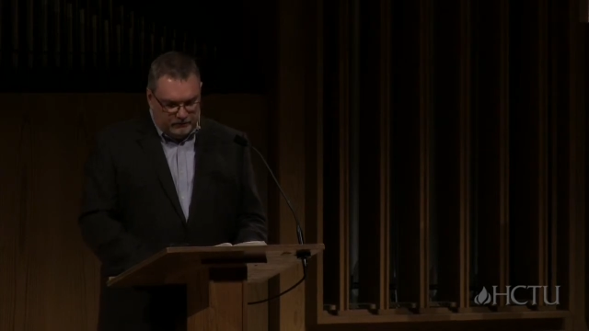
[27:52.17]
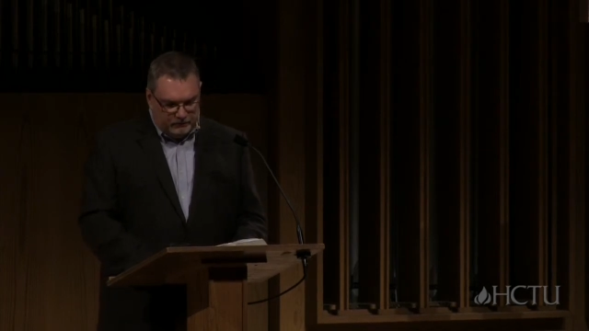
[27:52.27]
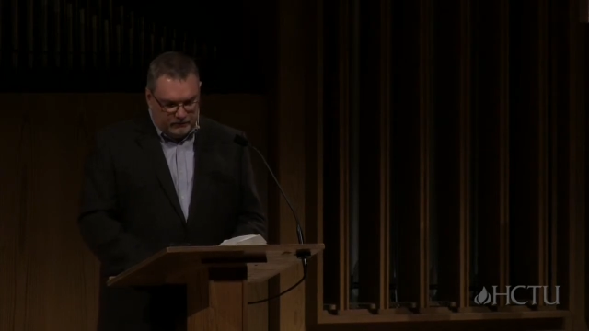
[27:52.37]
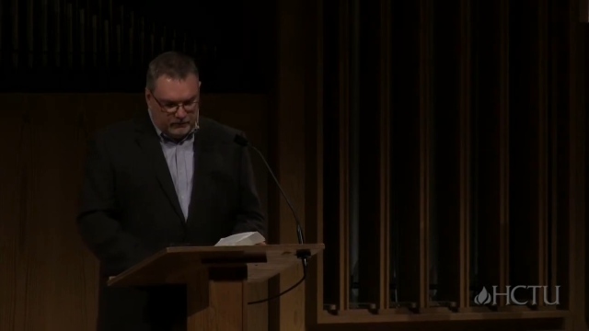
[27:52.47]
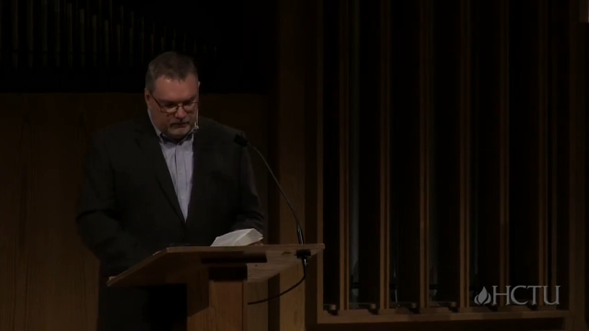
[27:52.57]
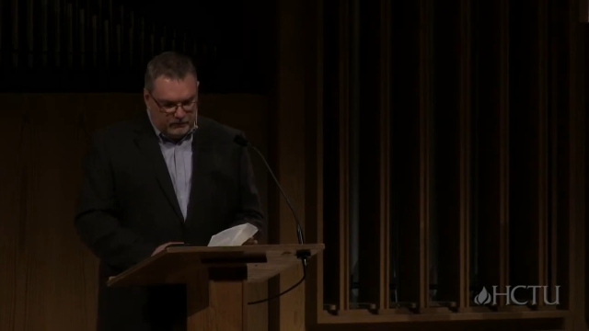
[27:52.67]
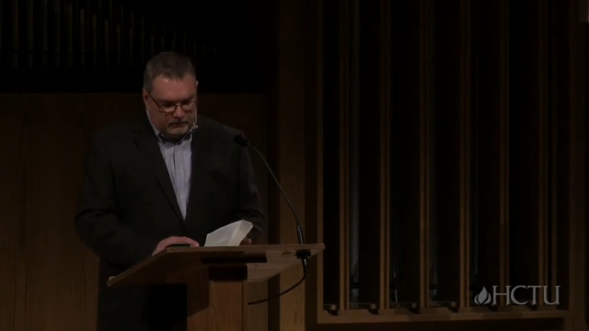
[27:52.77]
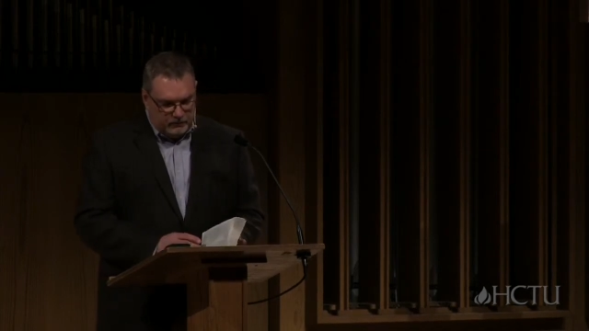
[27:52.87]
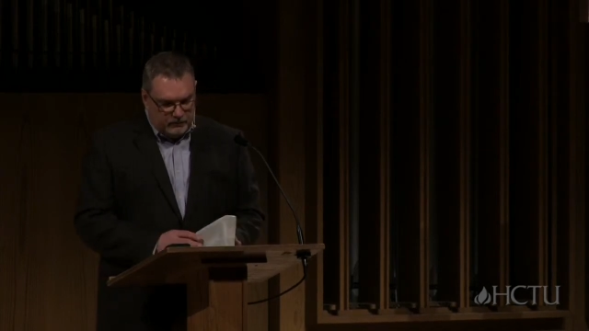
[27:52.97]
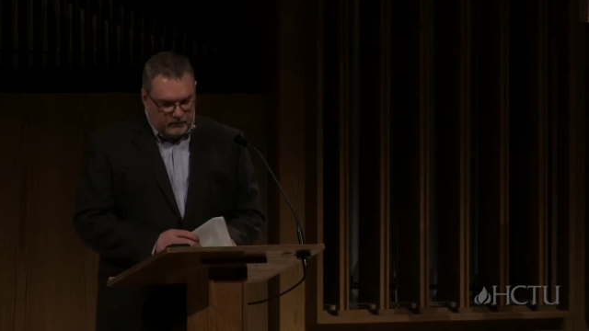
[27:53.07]

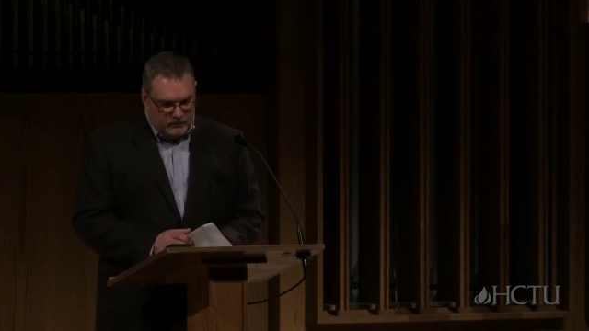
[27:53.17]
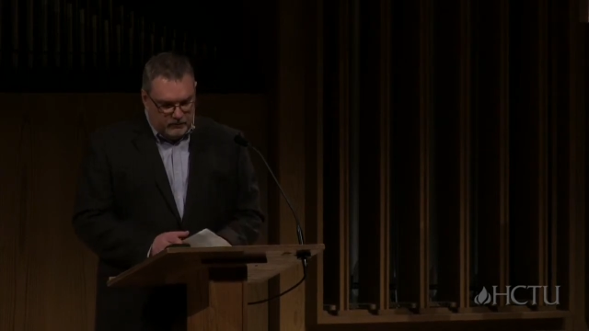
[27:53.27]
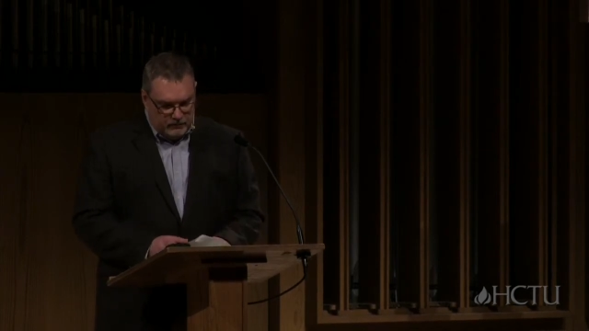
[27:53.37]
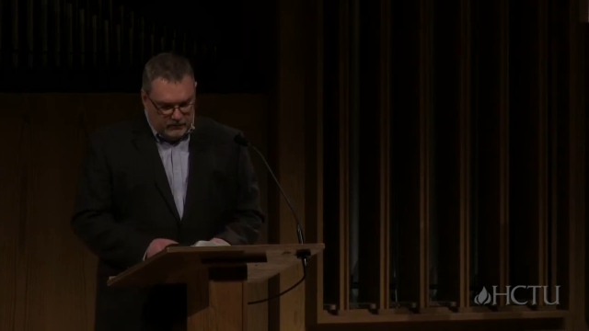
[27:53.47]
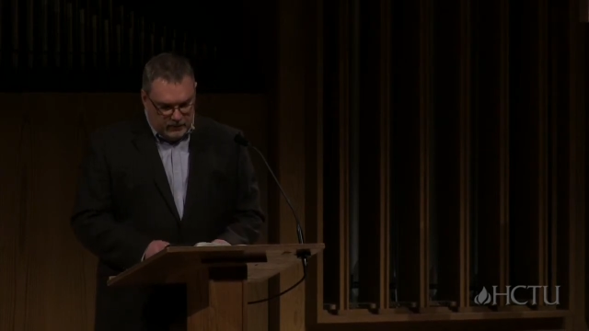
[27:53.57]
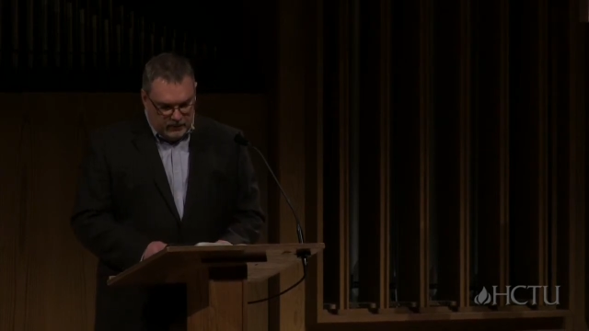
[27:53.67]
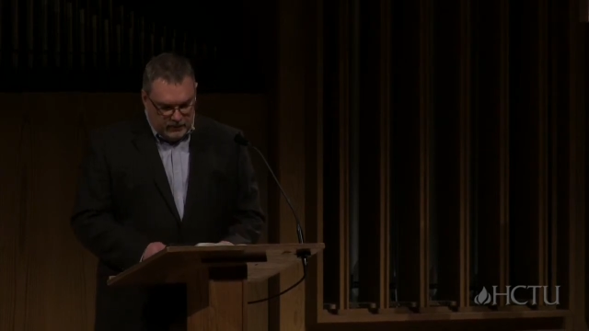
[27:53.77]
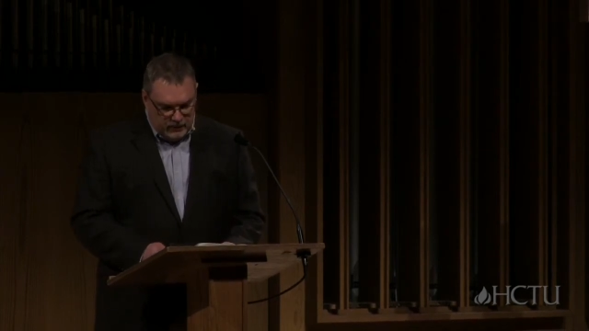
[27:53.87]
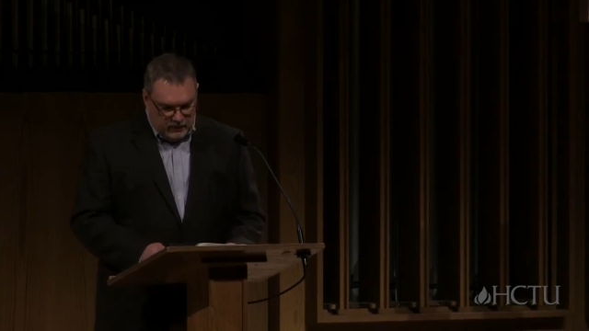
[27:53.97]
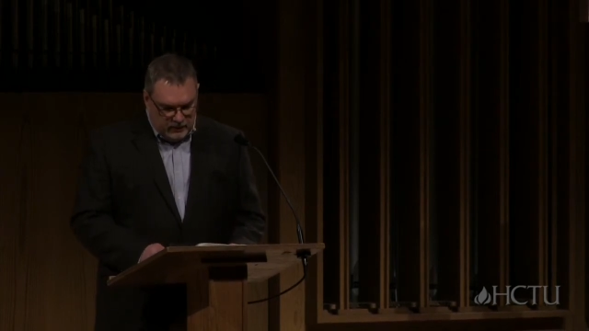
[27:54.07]

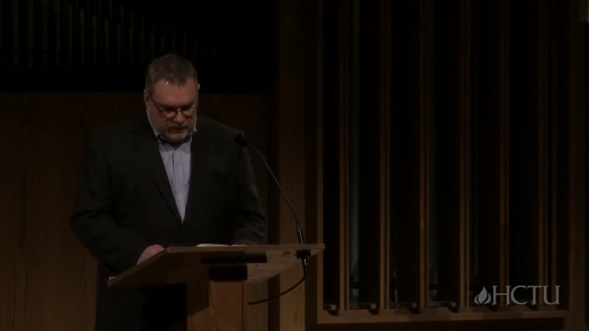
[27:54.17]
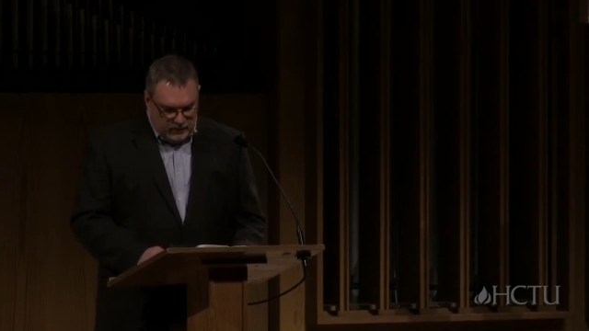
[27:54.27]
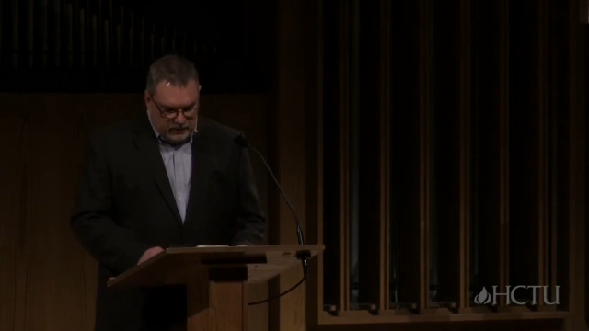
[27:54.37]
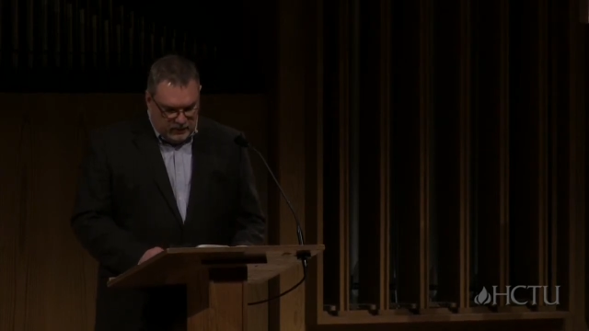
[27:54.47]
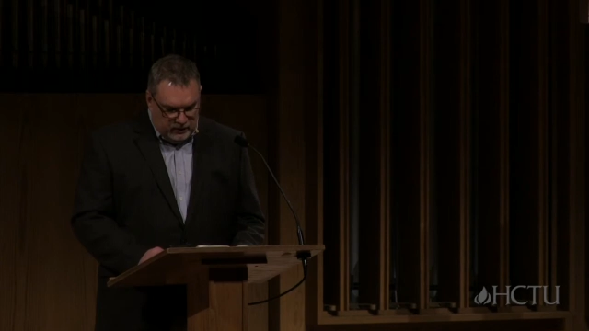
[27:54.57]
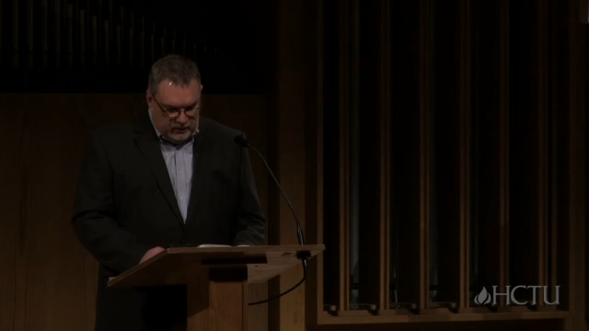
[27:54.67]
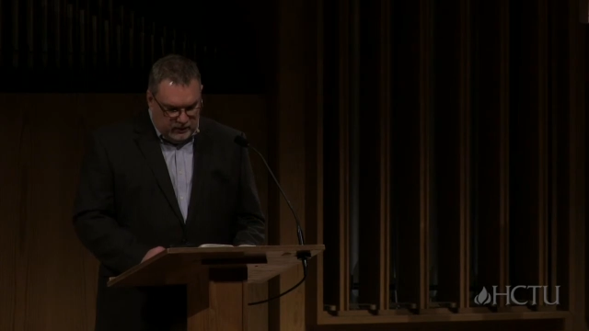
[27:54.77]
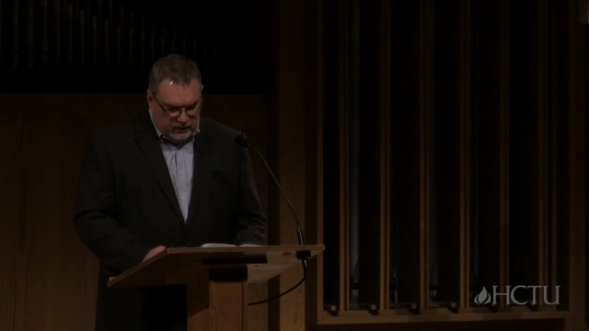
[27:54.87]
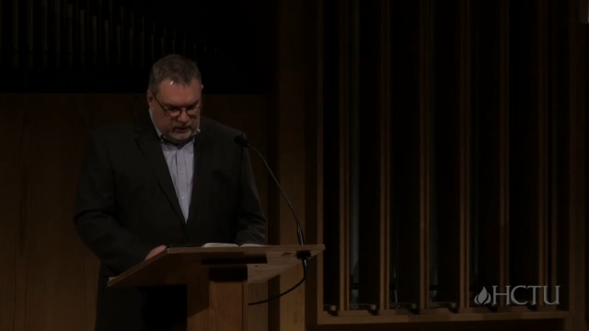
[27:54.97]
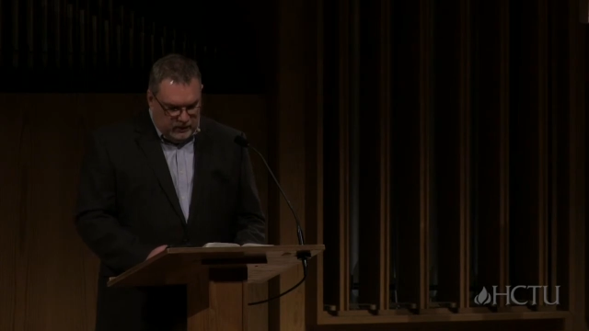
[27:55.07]

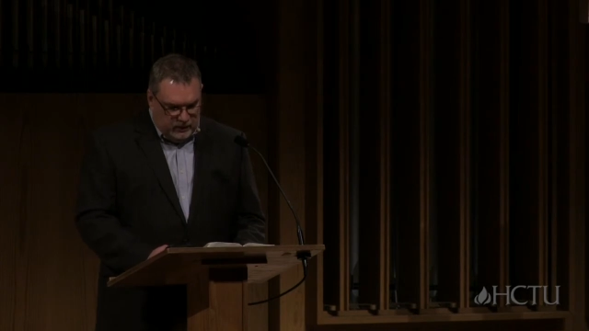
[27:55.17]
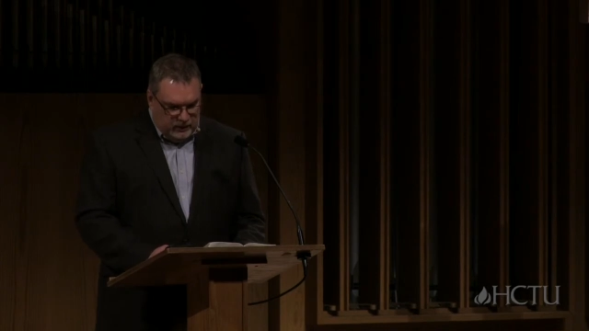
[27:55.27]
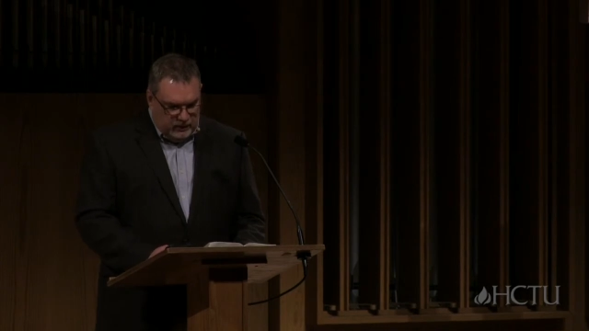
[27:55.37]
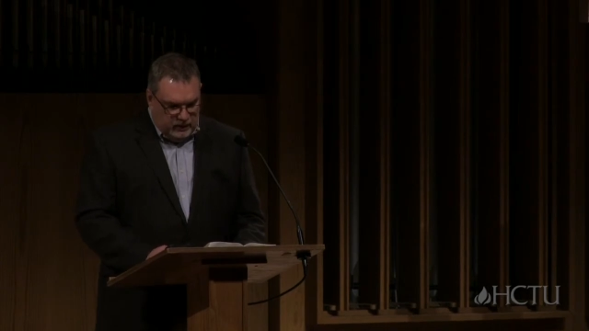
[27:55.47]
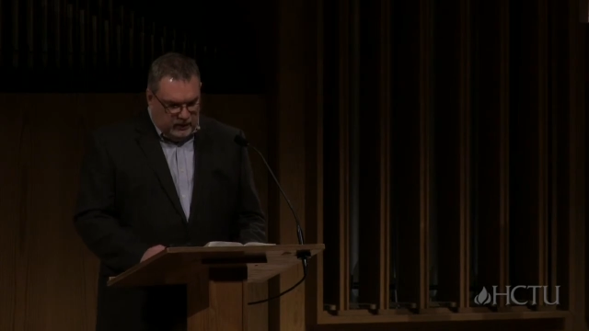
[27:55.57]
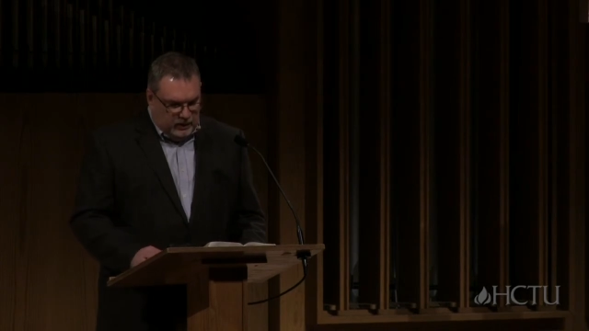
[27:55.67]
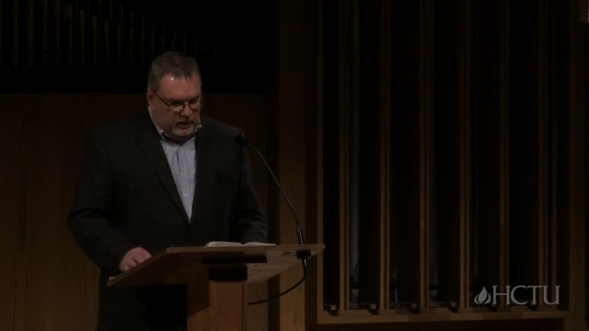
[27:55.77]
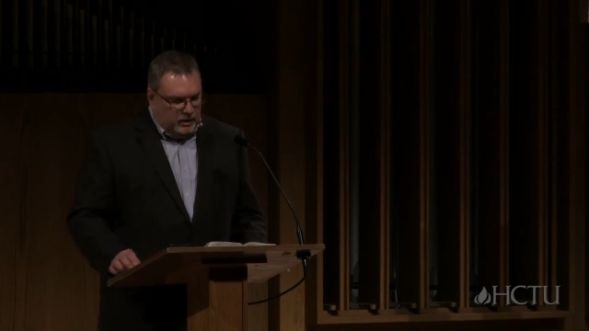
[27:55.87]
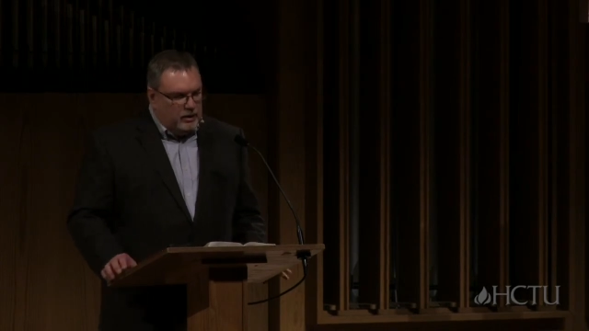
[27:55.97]
(silence)